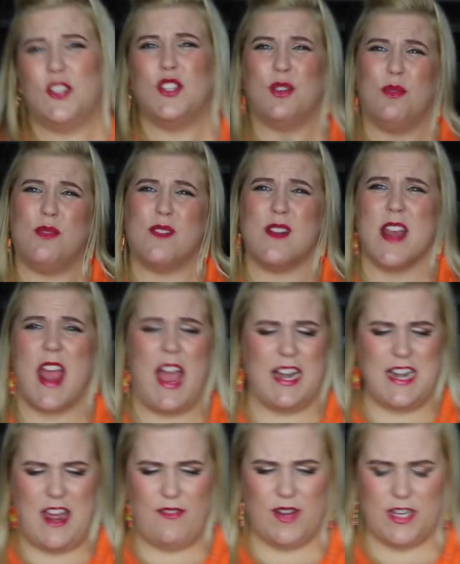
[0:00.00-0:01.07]
jewelry. I
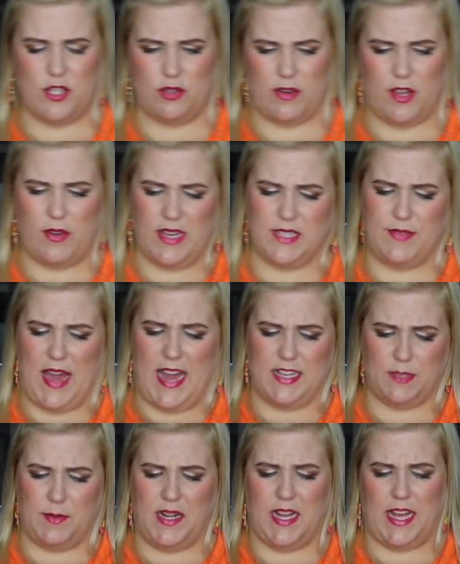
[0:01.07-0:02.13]
never get jewelry. You guys
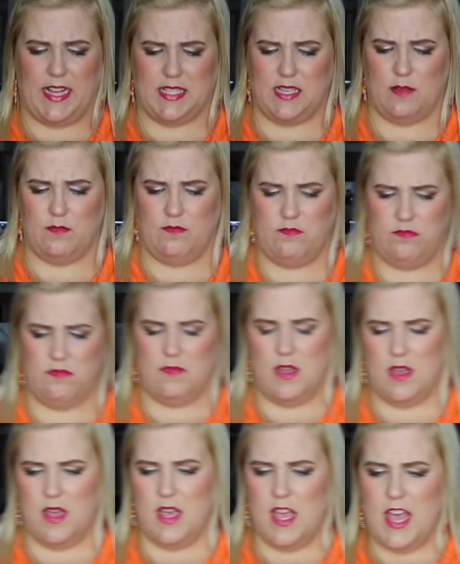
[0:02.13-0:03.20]
asked me to get some
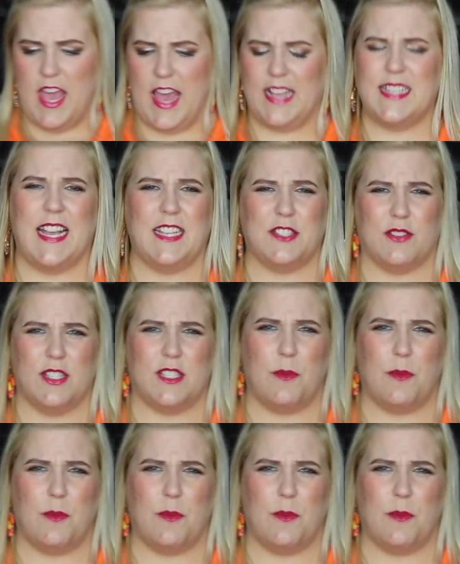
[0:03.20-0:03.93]
accessories.